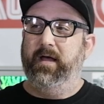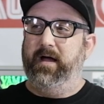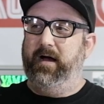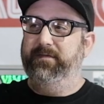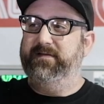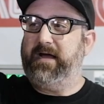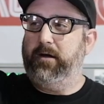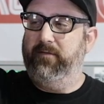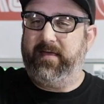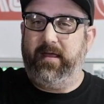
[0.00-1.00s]
The
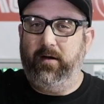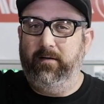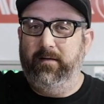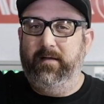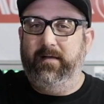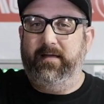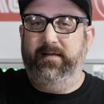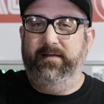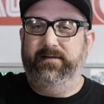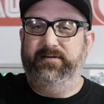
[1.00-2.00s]
tire over here
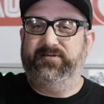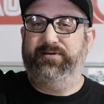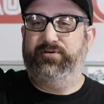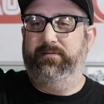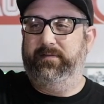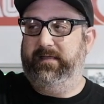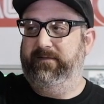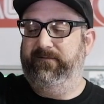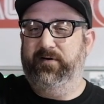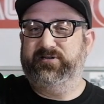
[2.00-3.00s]
is the
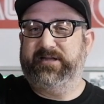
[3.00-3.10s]
first